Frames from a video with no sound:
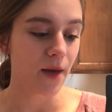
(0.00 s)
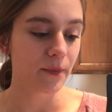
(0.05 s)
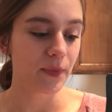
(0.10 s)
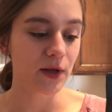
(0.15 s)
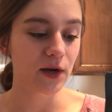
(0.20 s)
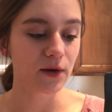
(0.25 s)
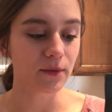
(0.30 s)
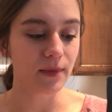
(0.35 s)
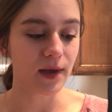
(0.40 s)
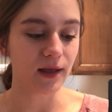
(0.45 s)

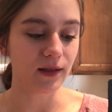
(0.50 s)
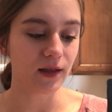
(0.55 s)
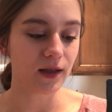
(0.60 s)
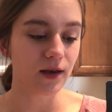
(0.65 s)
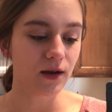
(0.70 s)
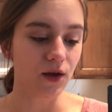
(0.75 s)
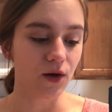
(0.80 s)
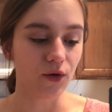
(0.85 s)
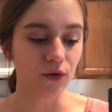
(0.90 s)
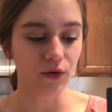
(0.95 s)
bitter
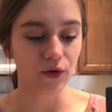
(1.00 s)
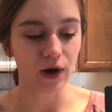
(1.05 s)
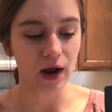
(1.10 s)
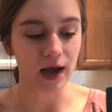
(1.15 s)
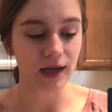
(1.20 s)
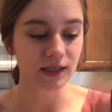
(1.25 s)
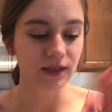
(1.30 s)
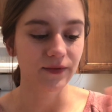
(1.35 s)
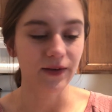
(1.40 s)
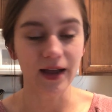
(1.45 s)
melon,
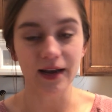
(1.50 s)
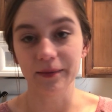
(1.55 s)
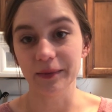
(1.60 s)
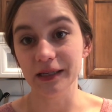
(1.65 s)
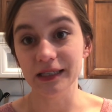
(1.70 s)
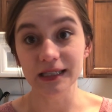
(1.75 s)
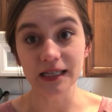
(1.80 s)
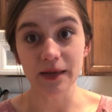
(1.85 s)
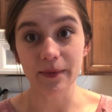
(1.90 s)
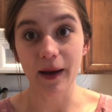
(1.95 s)
oatgrass,
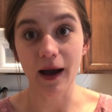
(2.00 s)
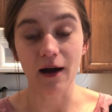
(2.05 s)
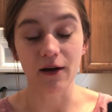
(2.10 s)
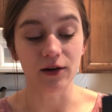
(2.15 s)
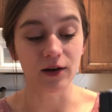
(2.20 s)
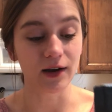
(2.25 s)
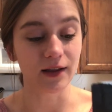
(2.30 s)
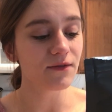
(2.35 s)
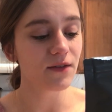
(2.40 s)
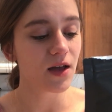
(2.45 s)
vitamin D
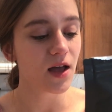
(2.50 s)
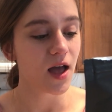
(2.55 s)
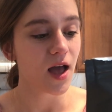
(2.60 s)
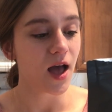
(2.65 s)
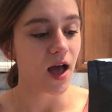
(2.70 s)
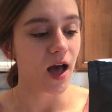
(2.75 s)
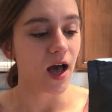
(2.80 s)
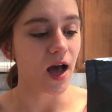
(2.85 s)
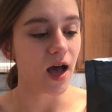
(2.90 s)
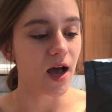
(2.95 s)
powder,
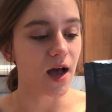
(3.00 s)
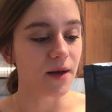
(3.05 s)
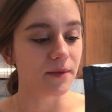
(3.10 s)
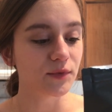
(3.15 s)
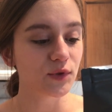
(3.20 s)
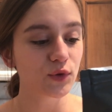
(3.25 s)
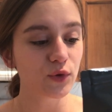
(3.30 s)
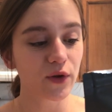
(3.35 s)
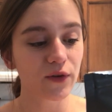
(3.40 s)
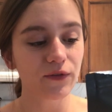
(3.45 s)

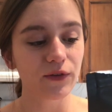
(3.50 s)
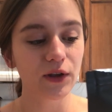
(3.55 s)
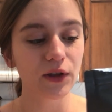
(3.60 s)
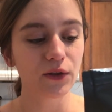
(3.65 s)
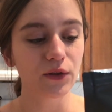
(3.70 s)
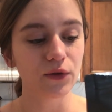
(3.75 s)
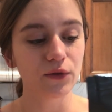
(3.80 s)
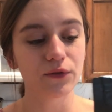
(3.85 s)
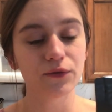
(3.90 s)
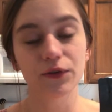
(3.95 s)
soy-free,
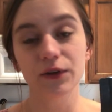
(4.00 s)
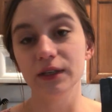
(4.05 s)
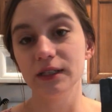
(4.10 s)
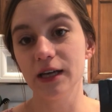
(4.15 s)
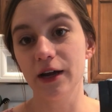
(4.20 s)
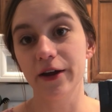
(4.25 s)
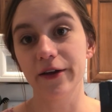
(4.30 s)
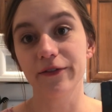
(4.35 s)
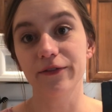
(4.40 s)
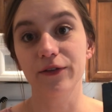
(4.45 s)
gluten-free,
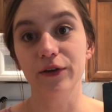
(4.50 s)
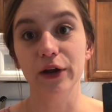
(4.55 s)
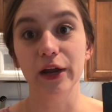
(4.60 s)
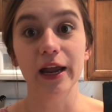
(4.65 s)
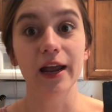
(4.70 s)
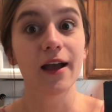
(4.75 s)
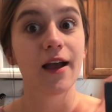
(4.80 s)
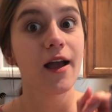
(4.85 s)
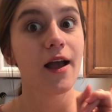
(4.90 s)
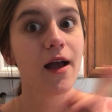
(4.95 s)

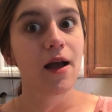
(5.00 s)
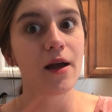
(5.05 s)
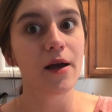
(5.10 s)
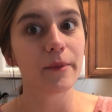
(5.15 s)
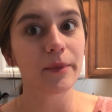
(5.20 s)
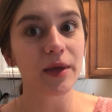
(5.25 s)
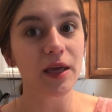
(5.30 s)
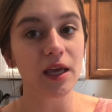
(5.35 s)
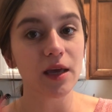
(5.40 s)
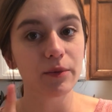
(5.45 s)
dairy-free,
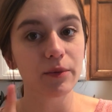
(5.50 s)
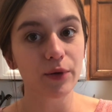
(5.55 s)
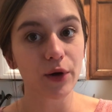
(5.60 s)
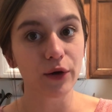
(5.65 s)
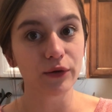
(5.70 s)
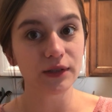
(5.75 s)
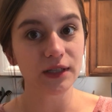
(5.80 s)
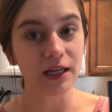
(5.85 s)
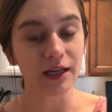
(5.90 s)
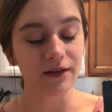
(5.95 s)
pea
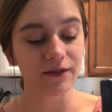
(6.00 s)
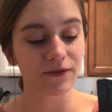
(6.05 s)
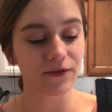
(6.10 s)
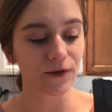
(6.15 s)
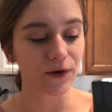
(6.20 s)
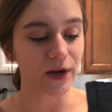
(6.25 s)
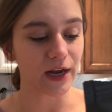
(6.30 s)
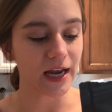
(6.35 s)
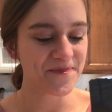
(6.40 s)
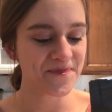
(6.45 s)

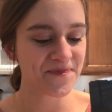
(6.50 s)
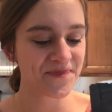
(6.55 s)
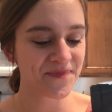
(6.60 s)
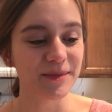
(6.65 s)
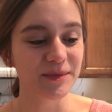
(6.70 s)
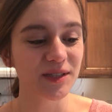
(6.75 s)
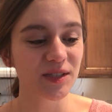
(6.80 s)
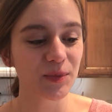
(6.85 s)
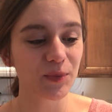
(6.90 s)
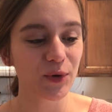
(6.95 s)
protein-free,
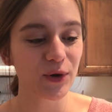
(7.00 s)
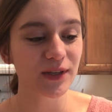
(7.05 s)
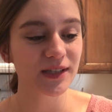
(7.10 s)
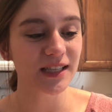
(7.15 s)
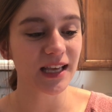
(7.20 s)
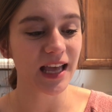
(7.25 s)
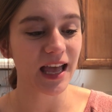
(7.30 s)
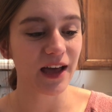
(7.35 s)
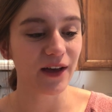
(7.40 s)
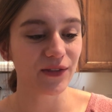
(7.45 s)
supports
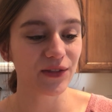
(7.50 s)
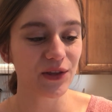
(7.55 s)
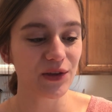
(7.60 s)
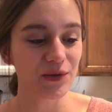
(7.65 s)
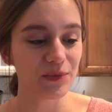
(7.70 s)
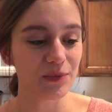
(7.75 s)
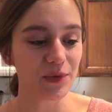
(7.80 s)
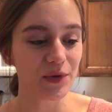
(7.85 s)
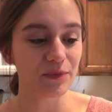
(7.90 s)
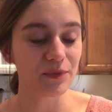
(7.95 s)
a
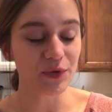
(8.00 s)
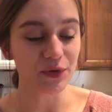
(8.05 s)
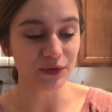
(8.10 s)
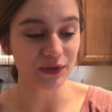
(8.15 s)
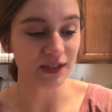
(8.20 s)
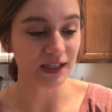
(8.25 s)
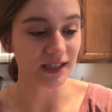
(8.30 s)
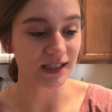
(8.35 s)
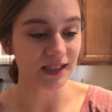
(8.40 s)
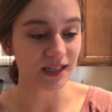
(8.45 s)
healthy immune
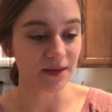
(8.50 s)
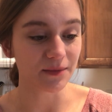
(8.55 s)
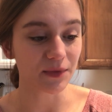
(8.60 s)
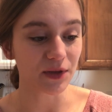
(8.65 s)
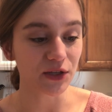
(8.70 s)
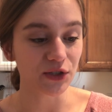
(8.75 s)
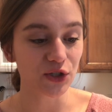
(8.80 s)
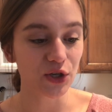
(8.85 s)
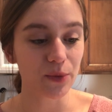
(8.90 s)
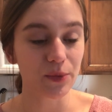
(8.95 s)
system,
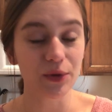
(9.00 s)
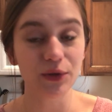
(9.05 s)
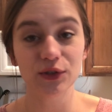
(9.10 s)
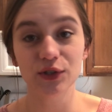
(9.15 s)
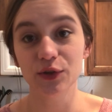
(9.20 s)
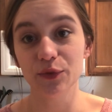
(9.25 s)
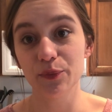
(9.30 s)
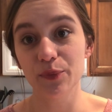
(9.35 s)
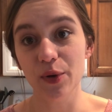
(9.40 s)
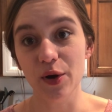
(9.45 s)
contributes
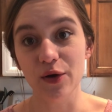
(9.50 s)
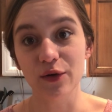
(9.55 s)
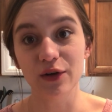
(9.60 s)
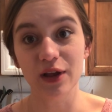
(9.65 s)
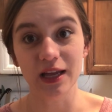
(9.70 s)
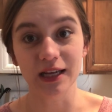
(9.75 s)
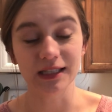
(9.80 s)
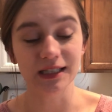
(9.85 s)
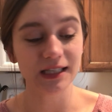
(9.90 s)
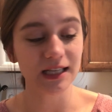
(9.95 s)
to bone
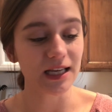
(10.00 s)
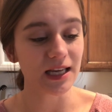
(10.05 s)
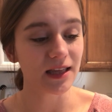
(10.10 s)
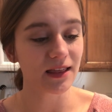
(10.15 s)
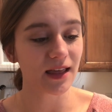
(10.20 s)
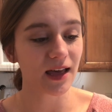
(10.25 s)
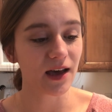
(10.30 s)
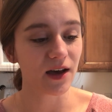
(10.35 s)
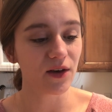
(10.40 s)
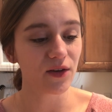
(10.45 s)
and
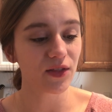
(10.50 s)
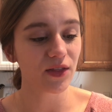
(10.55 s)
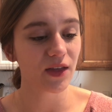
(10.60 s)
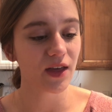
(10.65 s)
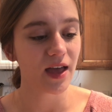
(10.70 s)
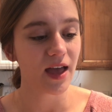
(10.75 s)
teeth health,